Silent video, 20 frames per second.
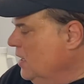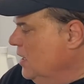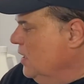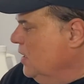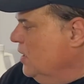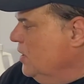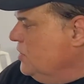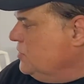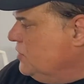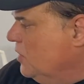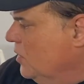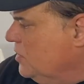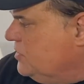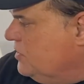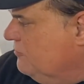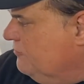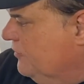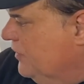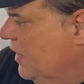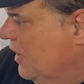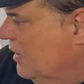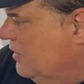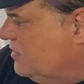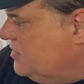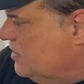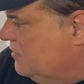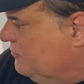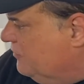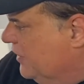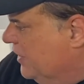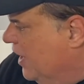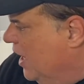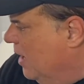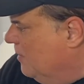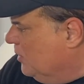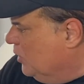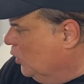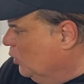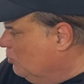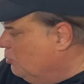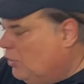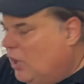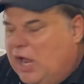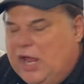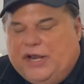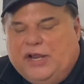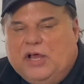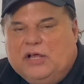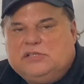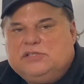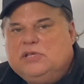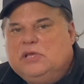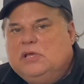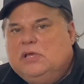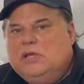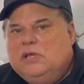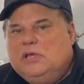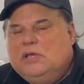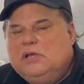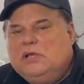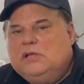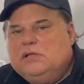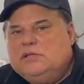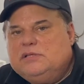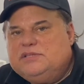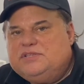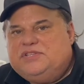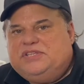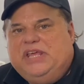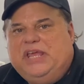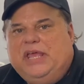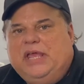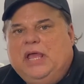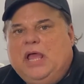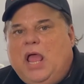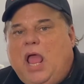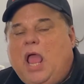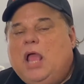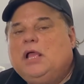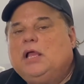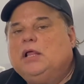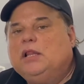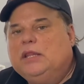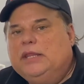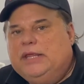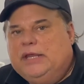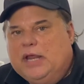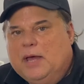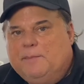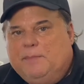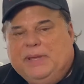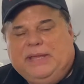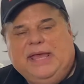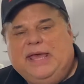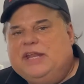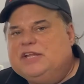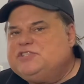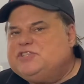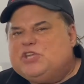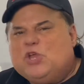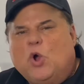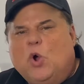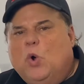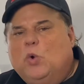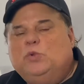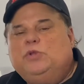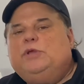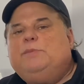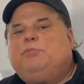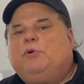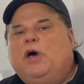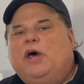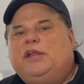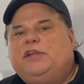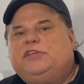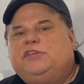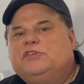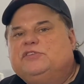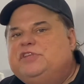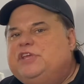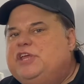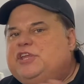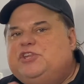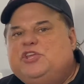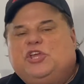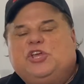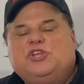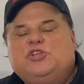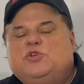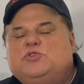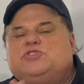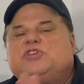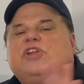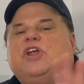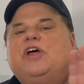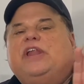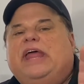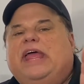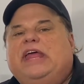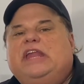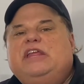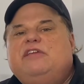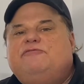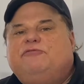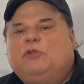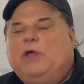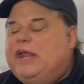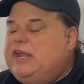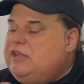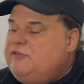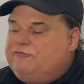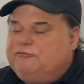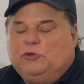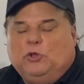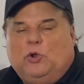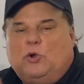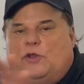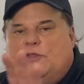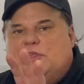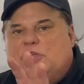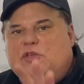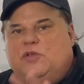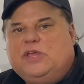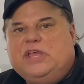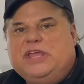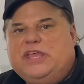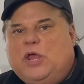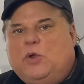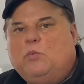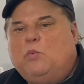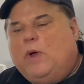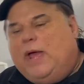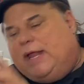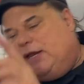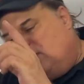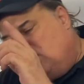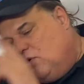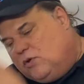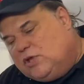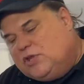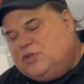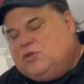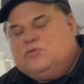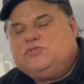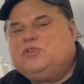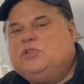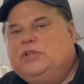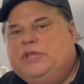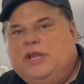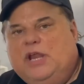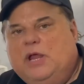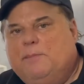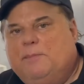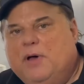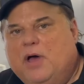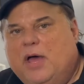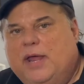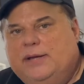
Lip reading: So it's a phenomenal product. Zing Cleanup. Again, it's the only product you'll need. You can use it on any floor that you can get wet, you can use cleanup on.